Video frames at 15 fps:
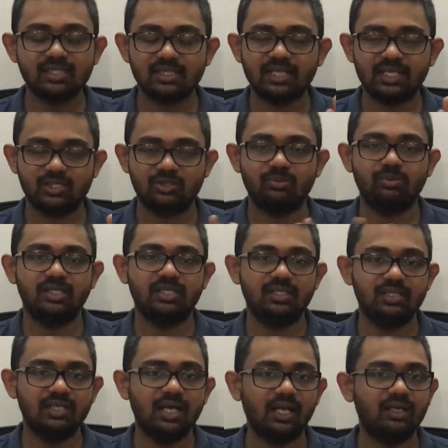it has to
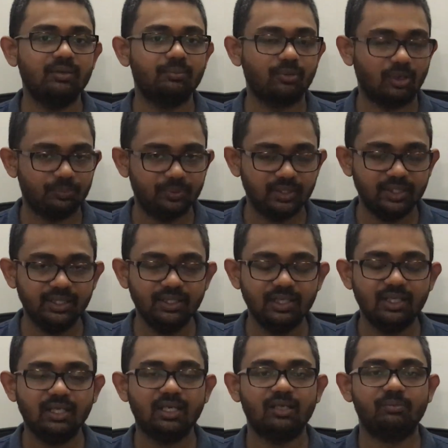be done properly,
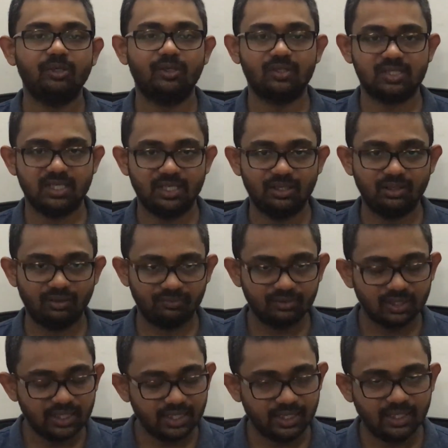because end of
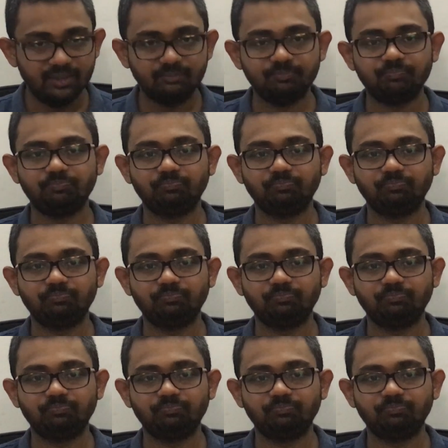the day,